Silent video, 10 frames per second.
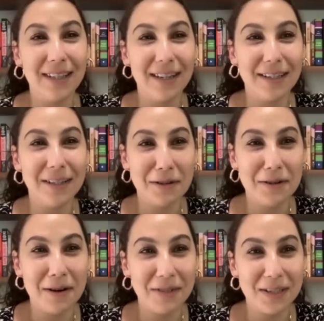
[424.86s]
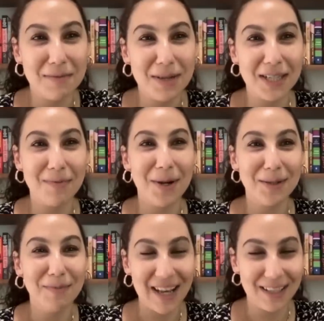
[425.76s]
like, you know, obviously being
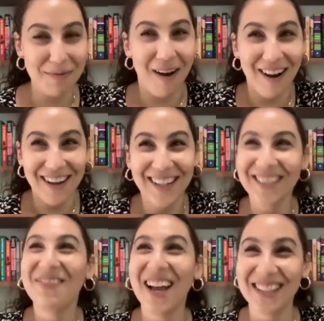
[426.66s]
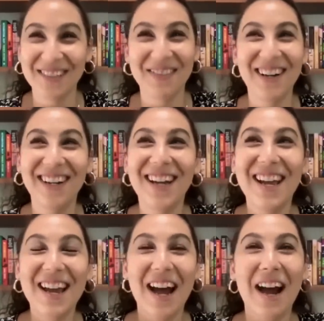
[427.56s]
smaller, pass the ball, pass the ball.
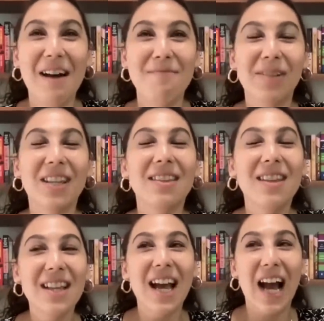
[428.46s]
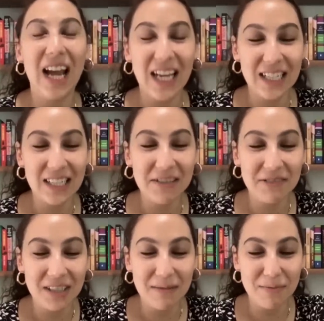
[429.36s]
Um, but the thing that I actually
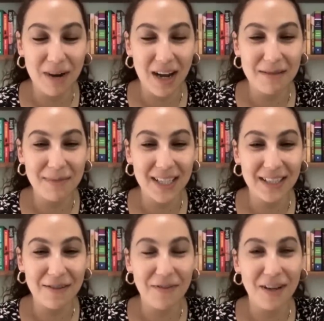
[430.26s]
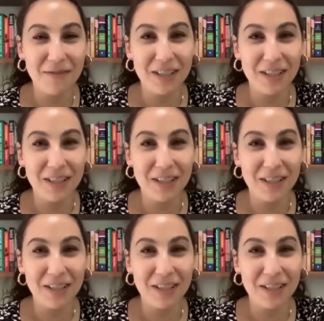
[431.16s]
really prided myself on